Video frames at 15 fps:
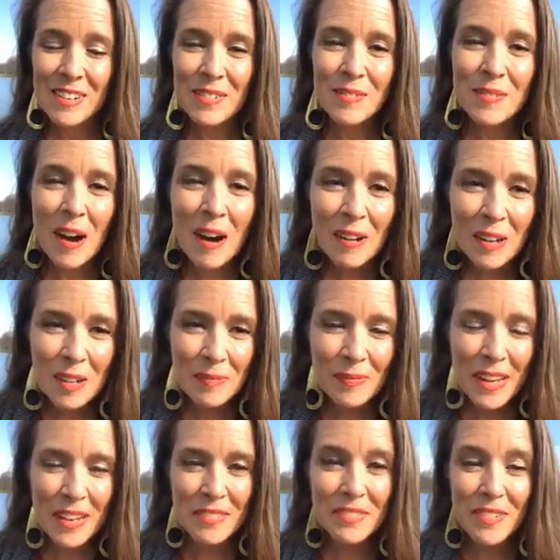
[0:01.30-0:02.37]
Welcome,
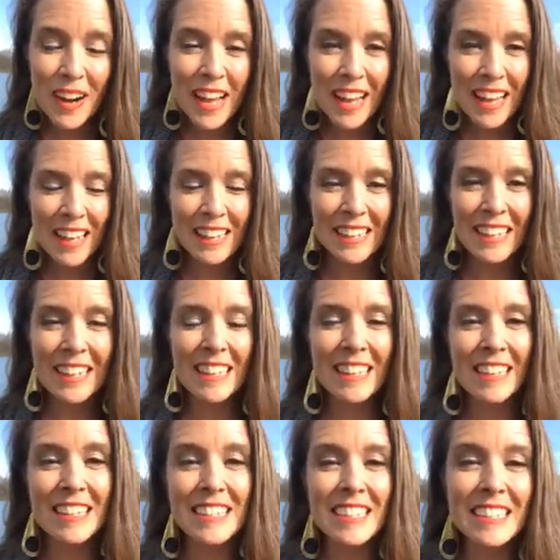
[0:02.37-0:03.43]
my friend.
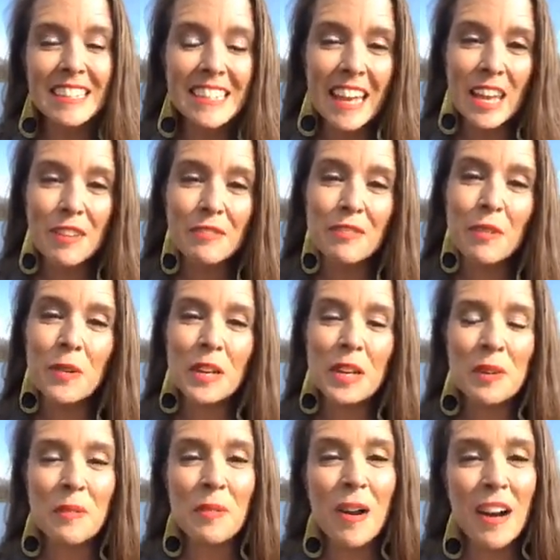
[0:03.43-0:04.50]
This is day
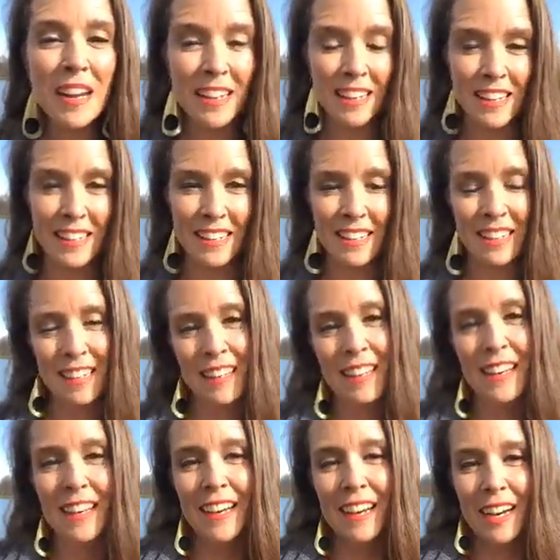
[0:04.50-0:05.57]
41
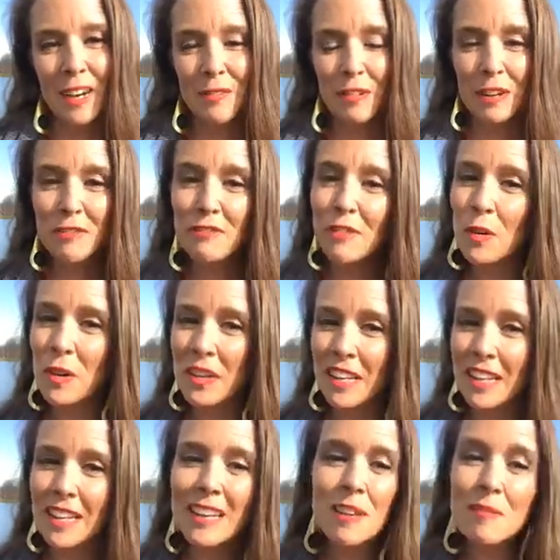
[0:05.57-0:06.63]
of our
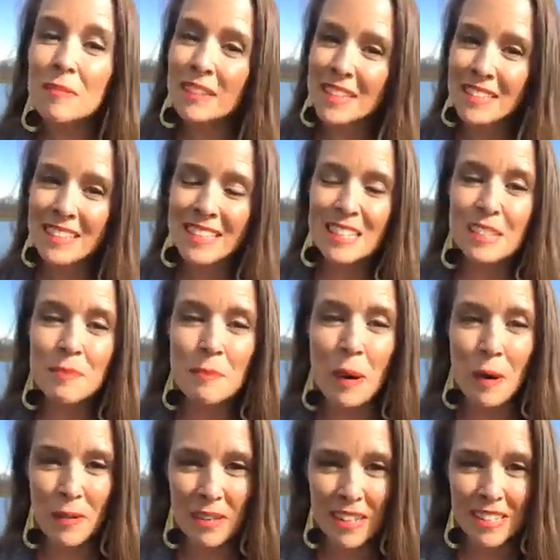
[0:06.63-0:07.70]
40 plus this
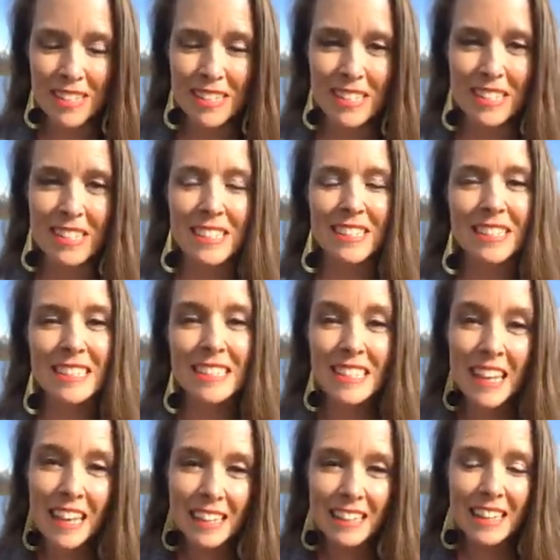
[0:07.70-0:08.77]
bonus
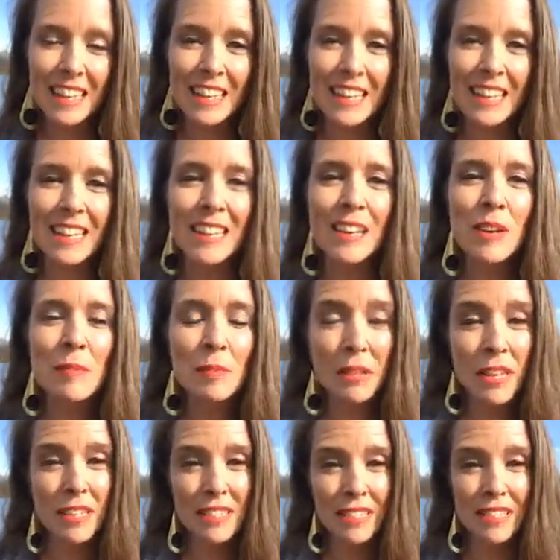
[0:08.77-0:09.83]
daily
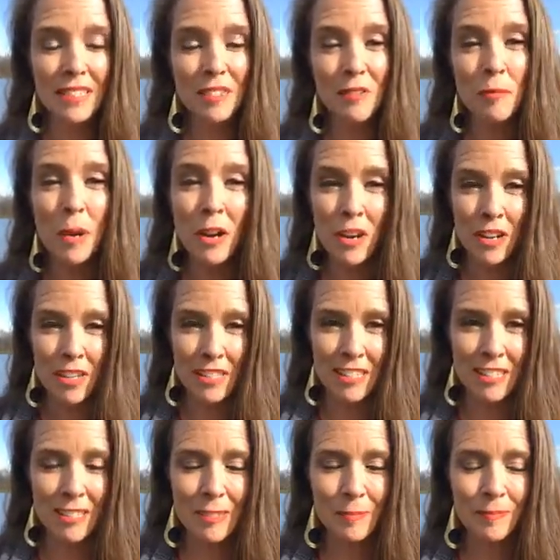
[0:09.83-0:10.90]
places of
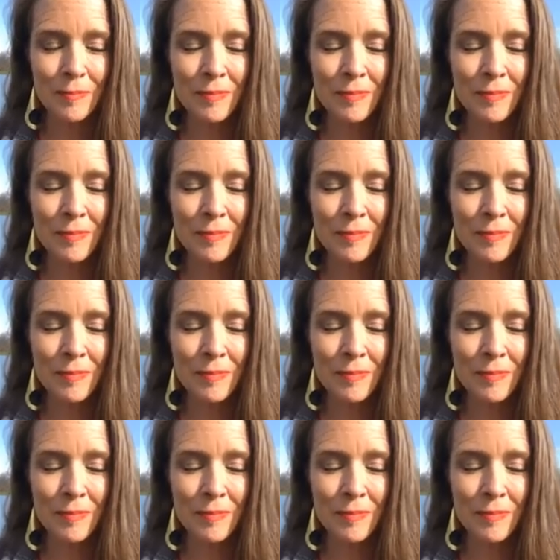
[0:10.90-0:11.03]
pause.